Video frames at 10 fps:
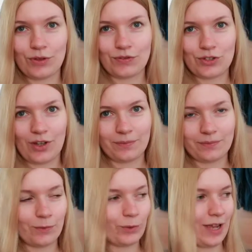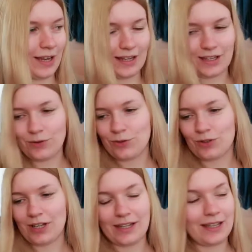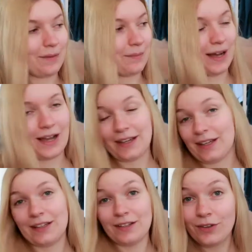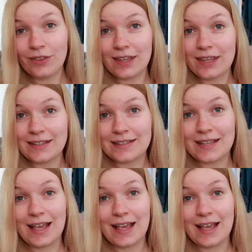thrift shop when I usually buy new things,